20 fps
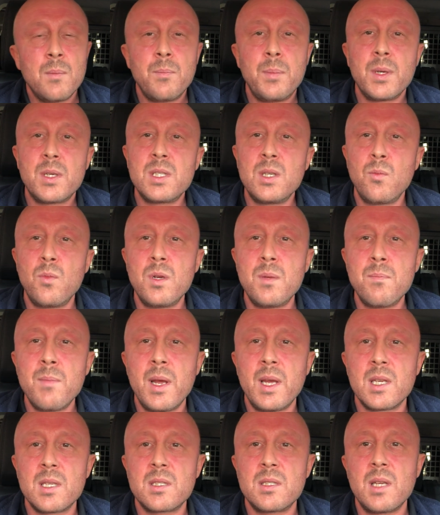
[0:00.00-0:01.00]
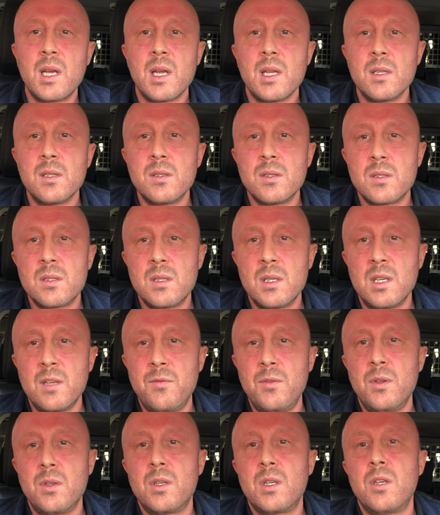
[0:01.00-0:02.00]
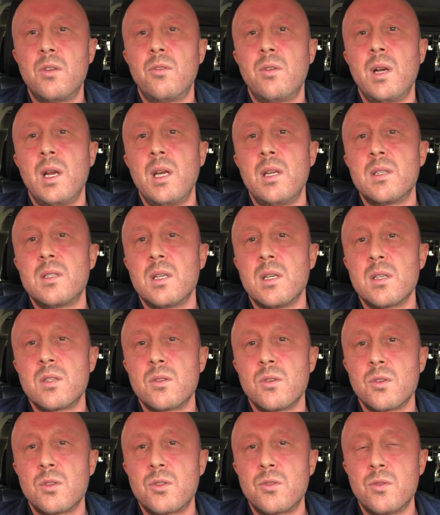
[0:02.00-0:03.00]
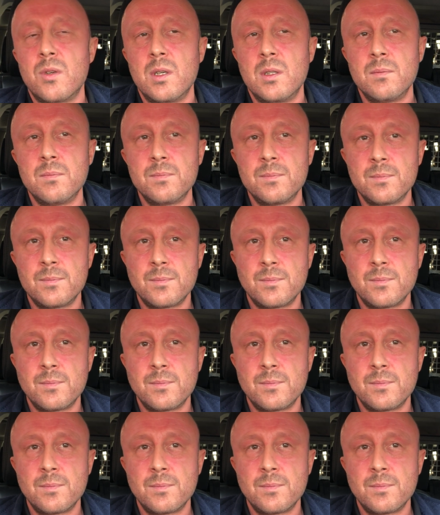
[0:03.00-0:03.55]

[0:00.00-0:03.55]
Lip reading: Because it would make sense that if you create testosterone,